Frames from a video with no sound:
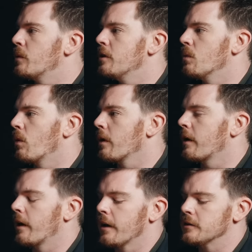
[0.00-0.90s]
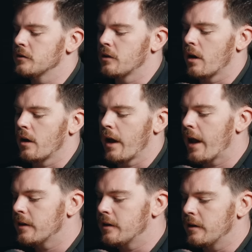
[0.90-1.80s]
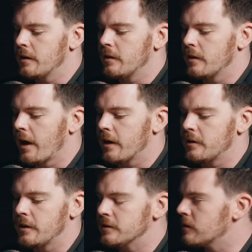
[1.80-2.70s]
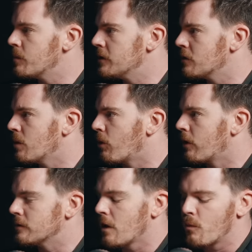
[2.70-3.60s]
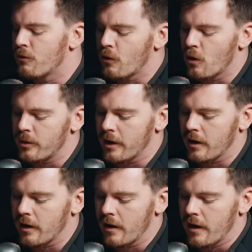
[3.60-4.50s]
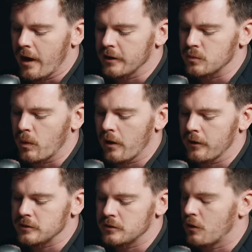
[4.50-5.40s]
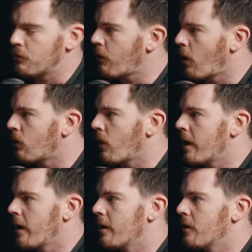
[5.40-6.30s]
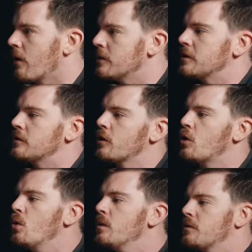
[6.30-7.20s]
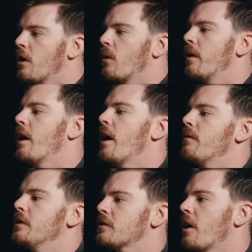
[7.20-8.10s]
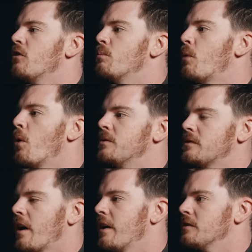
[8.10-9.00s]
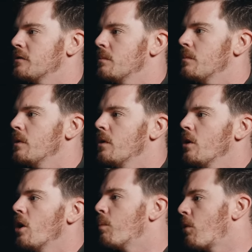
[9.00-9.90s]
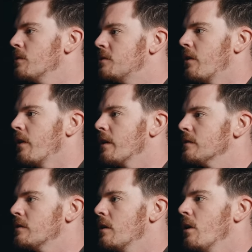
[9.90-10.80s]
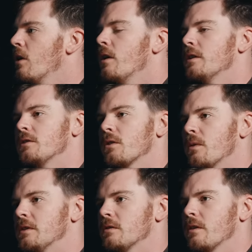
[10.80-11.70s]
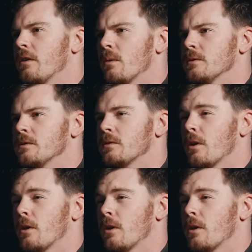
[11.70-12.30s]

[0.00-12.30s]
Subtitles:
we need to work against anti-Islamism or Islamophobia, as well as, you know, far right ideology. It's like, who is not going to have this kind of both sidism approach to things? It's like recently there was